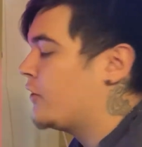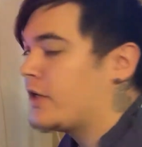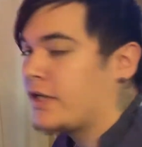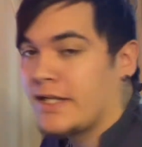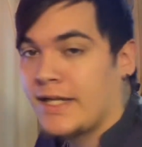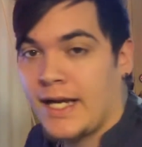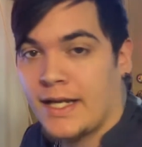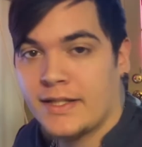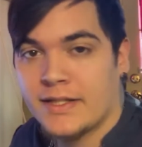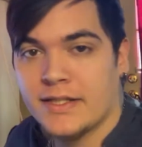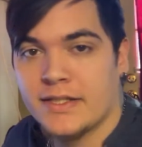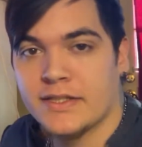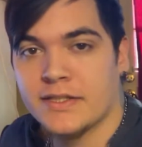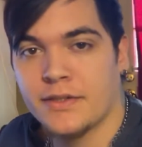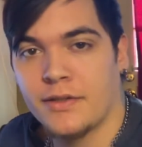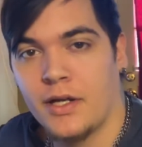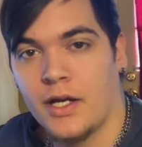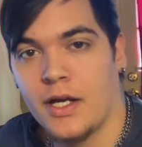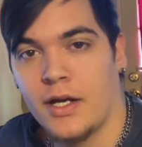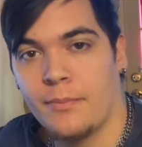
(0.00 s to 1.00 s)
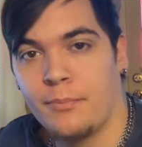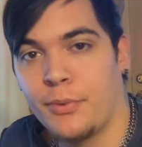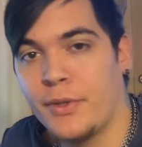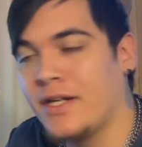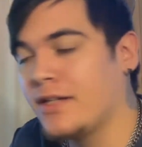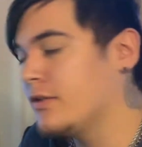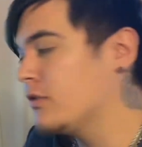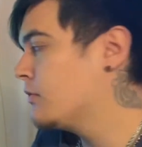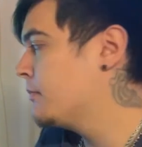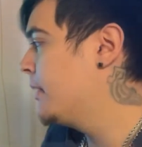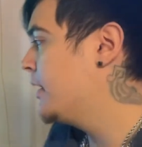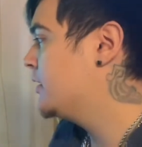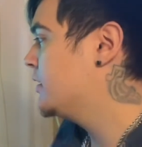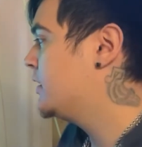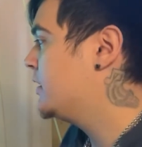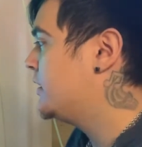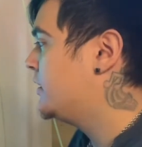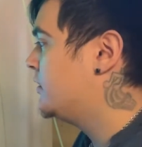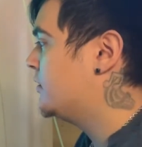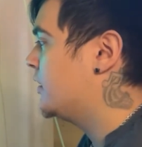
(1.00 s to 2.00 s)
already got this pretty little
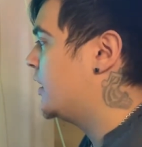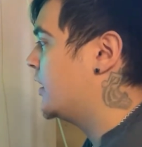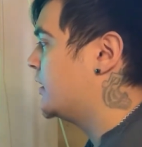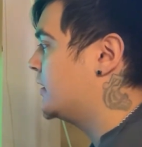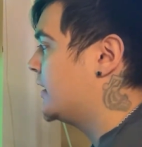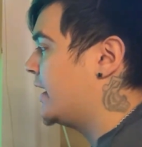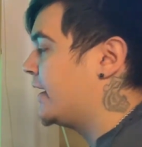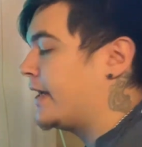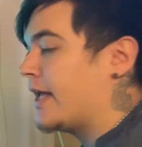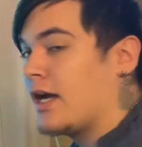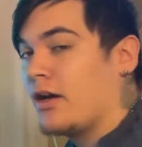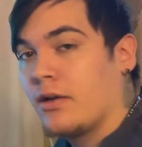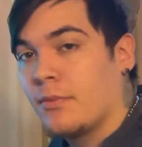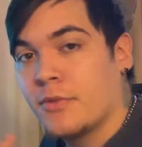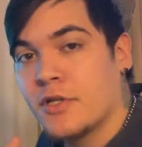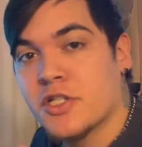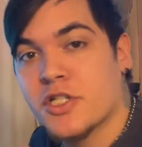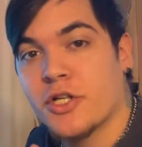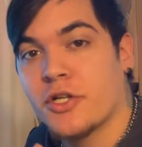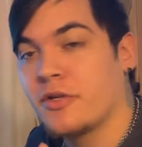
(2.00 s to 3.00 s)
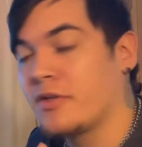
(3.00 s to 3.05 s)
melody laid out. I'm going to show